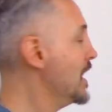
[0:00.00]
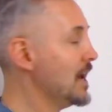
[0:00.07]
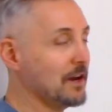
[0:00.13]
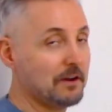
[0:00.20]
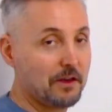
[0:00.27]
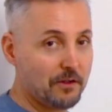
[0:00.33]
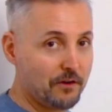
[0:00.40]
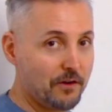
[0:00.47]

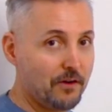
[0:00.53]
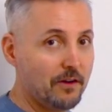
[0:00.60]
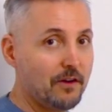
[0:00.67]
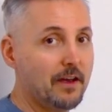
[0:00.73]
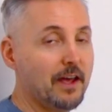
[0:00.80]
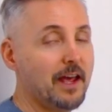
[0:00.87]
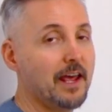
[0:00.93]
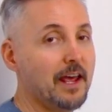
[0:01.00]
Another
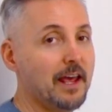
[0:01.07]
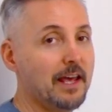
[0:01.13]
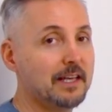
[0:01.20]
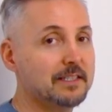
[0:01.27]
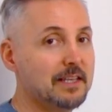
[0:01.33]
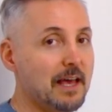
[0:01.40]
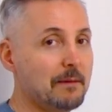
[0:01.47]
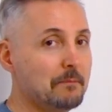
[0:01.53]

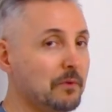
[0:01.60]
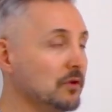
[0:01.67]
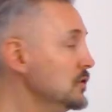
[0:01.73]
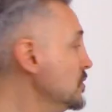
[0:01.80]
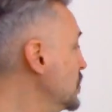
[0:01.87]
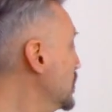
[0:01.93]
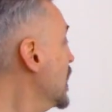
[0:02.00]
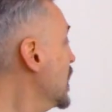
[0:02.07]
example.